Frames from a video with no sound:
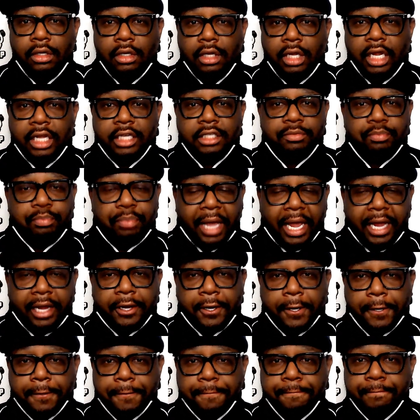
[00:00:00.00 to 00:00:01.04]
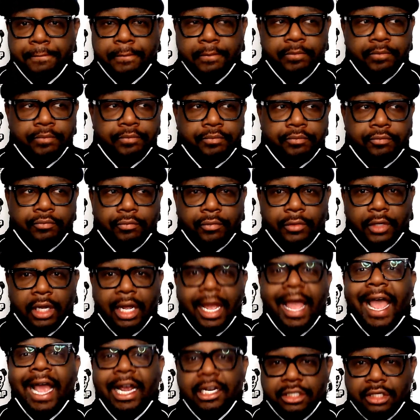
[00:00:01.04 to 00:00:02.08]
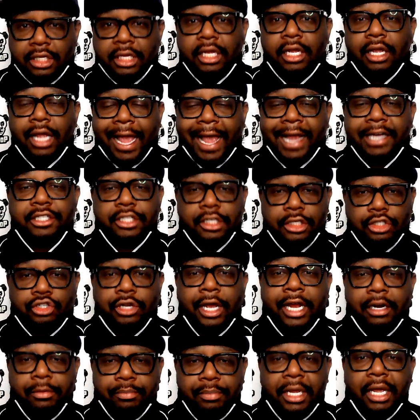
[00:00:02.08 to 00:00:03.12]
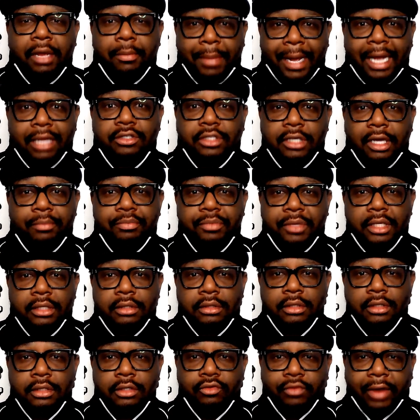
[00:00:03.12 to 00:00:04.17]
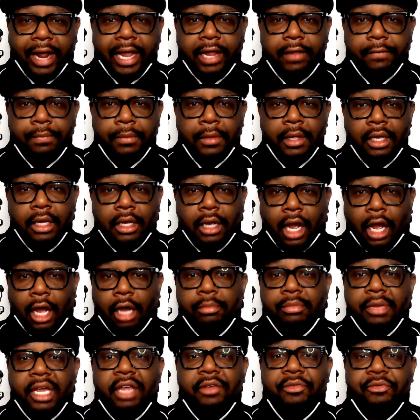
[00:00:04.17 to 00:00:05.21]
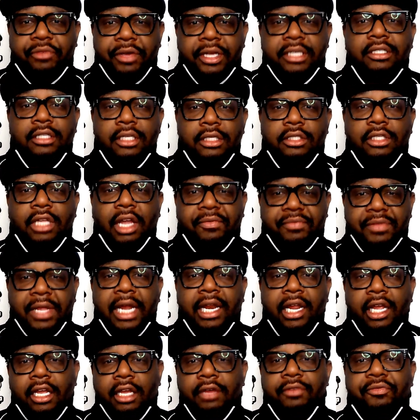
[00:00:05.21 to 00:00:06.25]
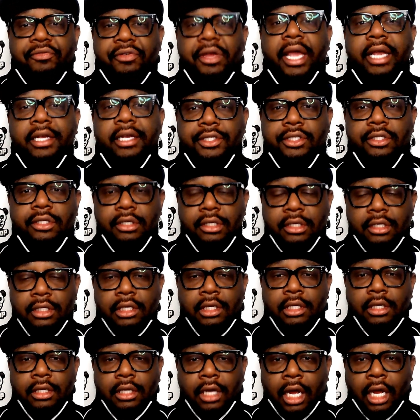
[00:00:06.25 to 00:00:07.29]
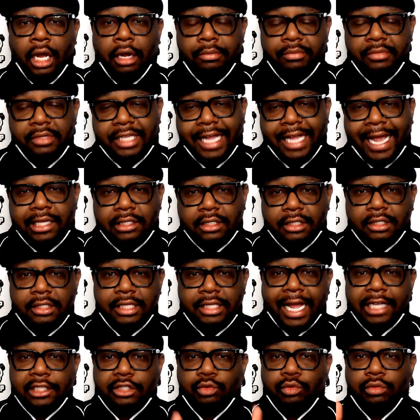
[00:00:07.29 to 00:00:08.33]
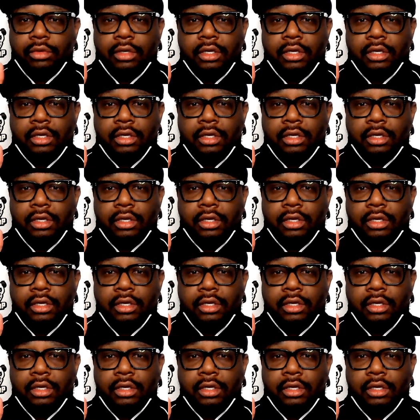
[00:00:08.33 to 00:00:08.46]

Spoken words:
is Baker actually trying to be about something, right? He fixed the stuff that he could fix. That's